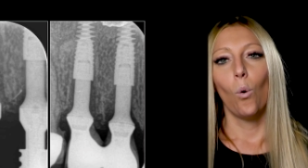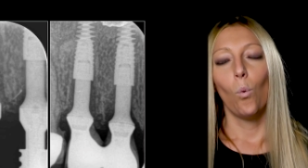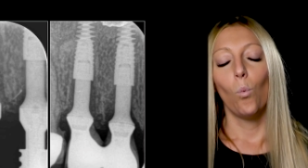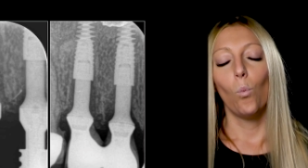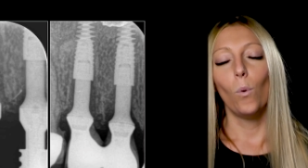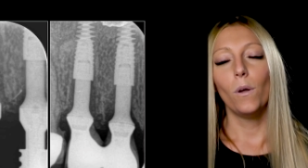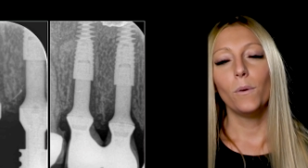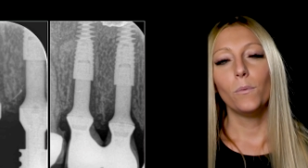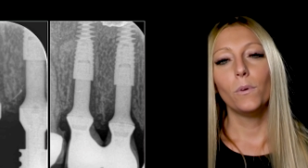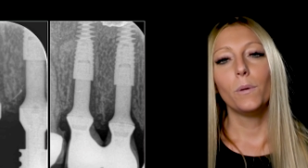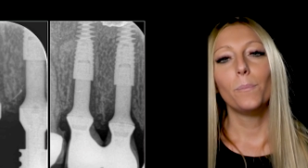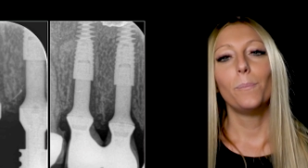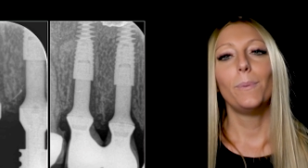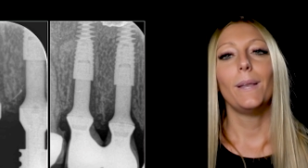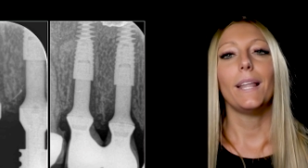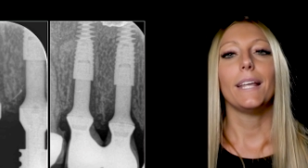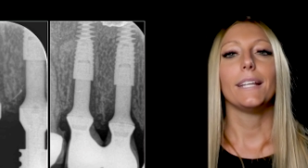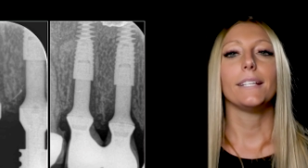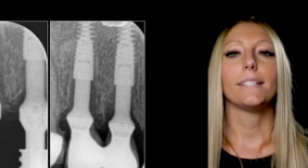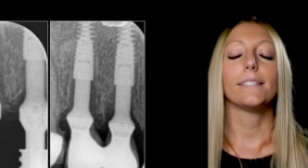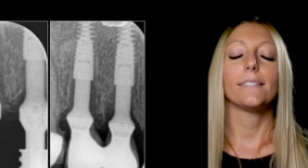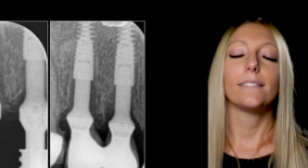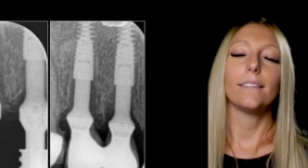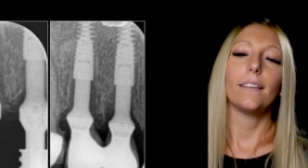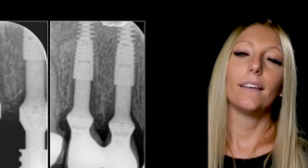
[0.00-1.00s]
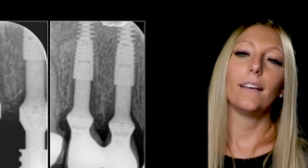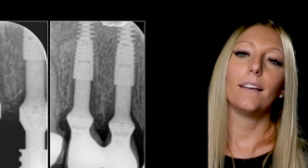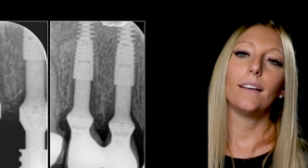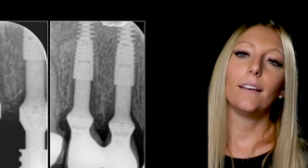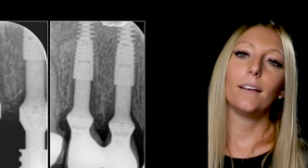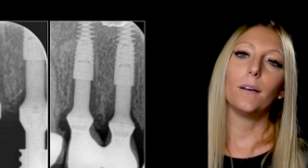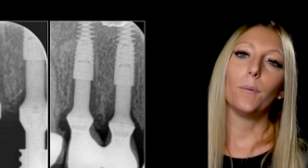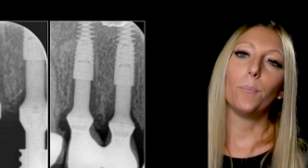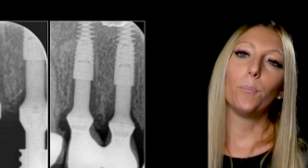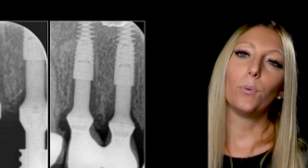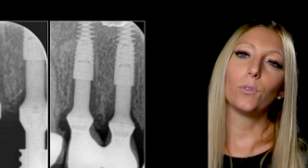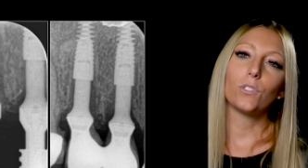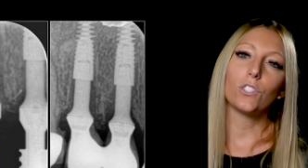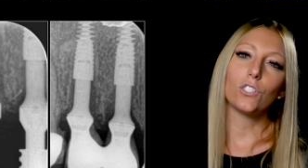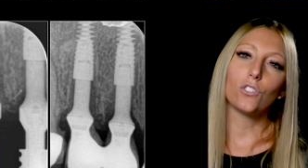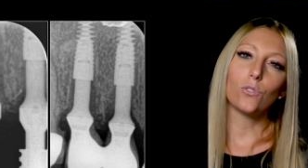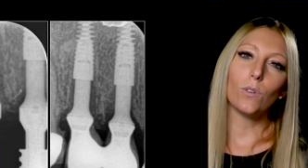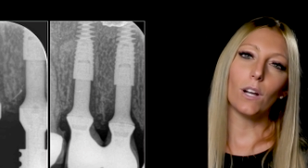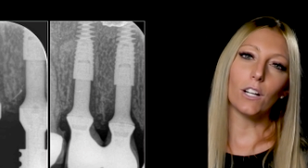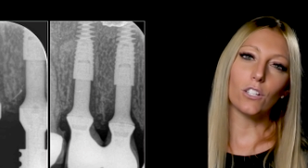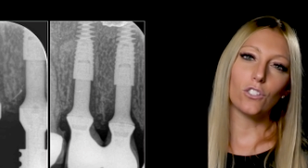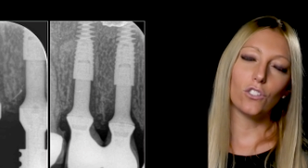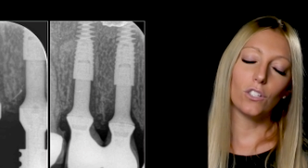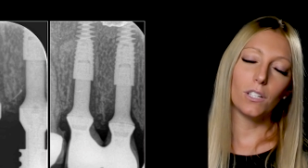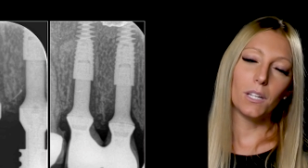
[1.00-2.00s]
When we place
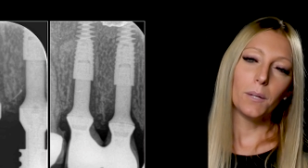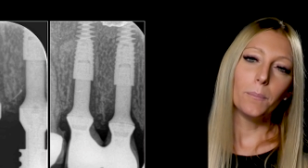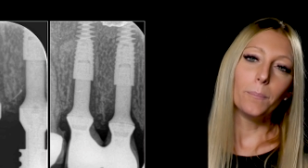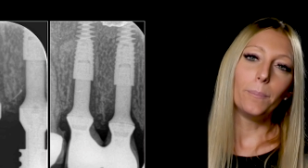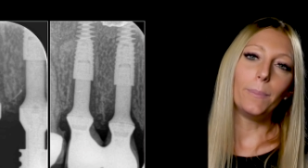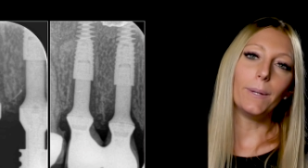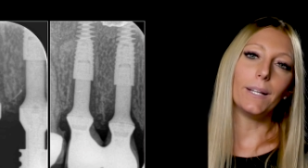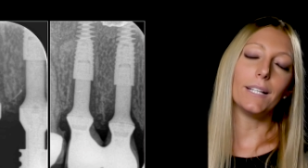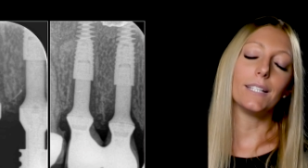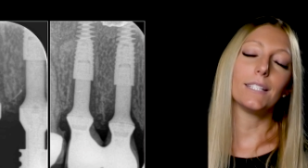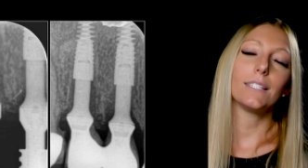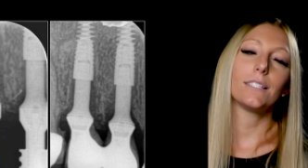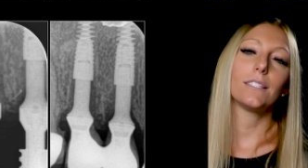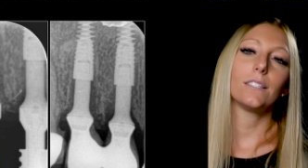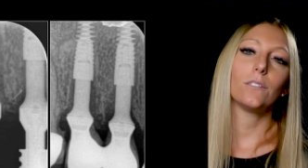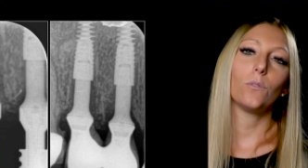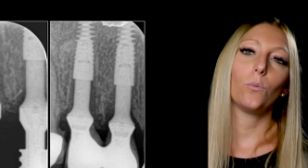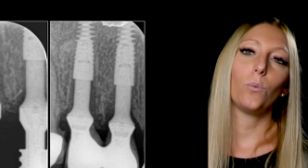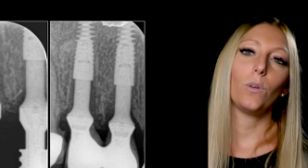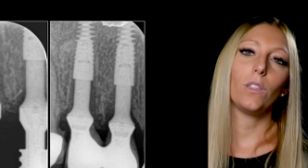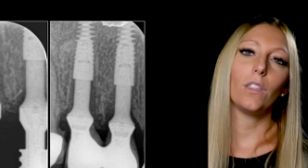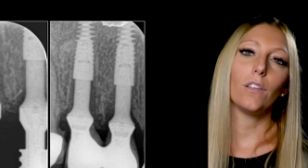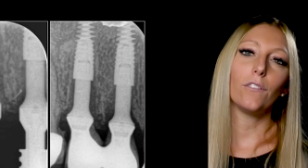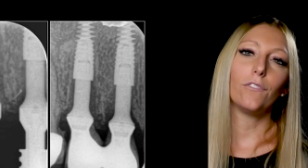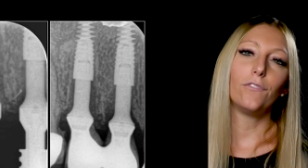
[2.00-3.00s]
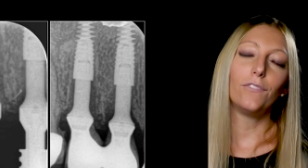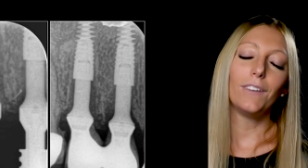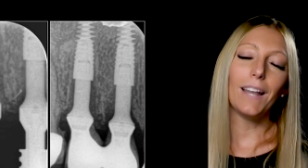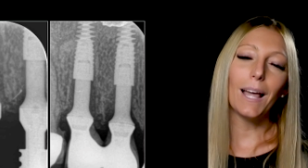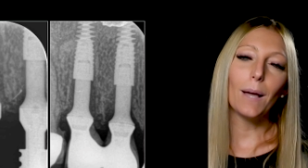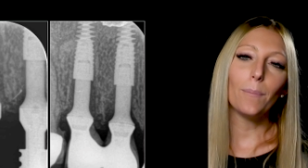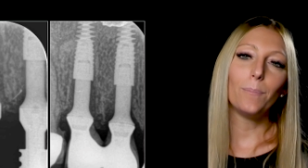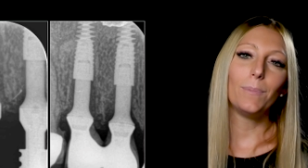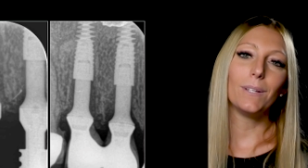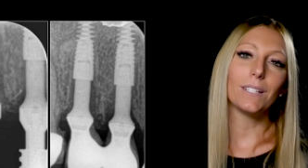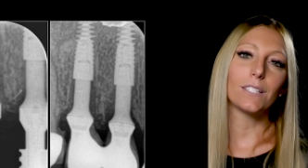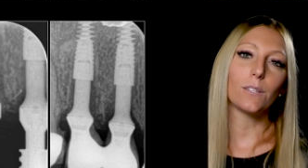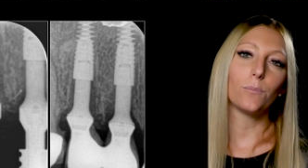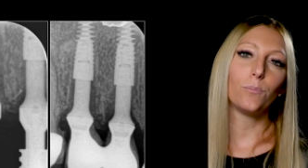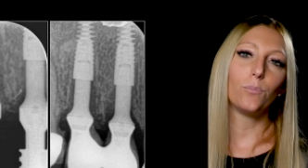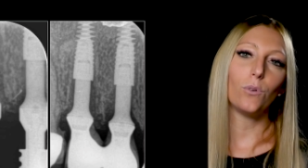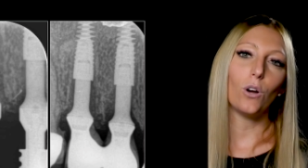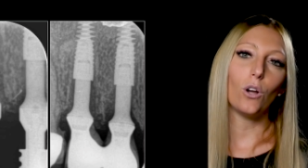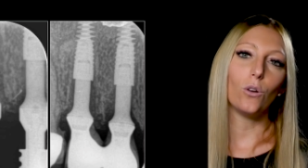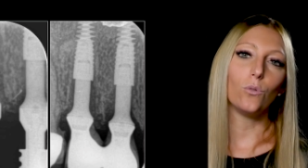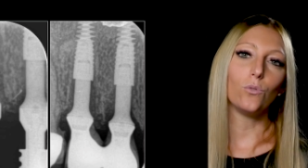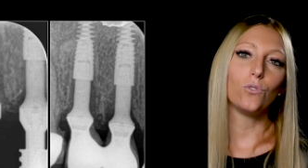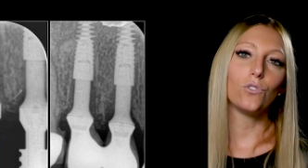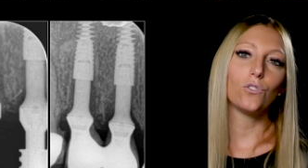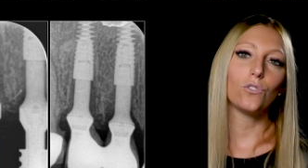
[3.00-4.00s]
post-extraction implants with a flapless
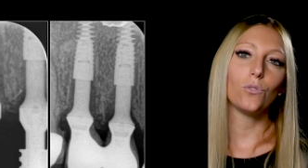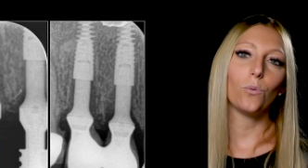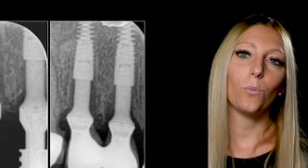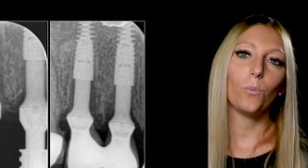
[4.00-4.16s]
approach